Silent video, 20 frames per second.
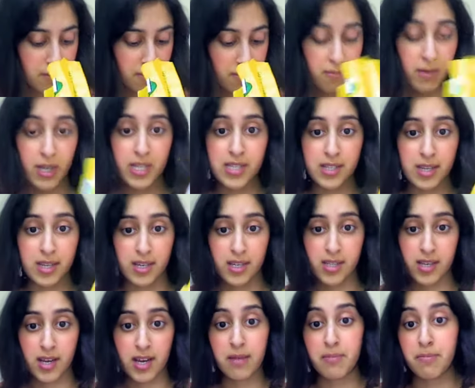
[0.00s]
my
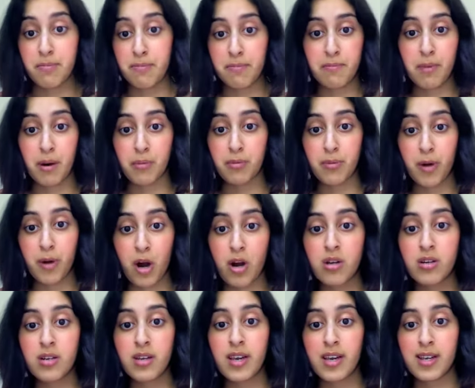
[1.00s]
Sunnyside Bubble Bar
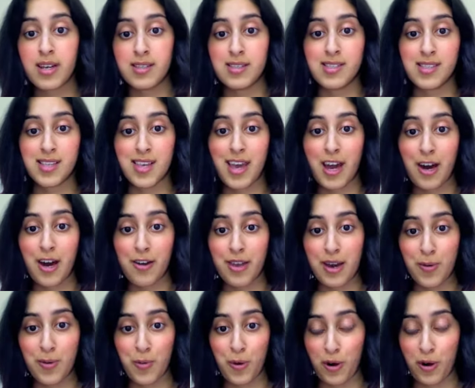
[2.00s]
and see how
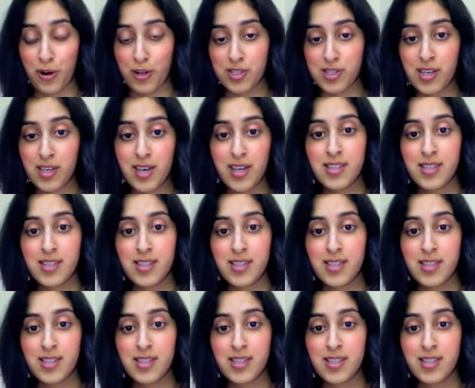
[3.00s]
that works.